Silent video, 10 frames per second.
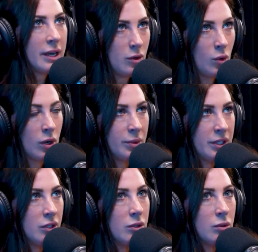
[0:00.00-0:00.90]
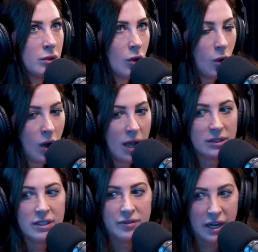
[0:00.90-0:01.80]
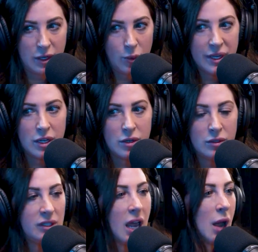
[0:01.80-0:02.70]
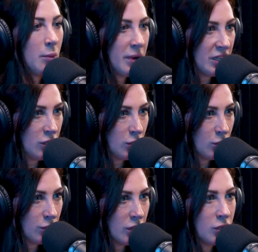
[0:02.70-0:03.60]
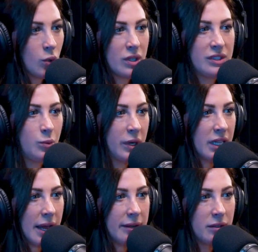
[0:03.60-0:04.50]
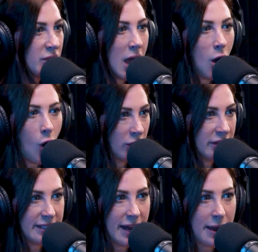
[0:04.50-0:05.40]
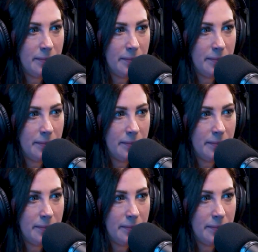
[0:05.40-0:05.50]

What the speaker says: Right. Or we do the whole house in vinyl windows and we do the doors in wood-clad. We do that all the time.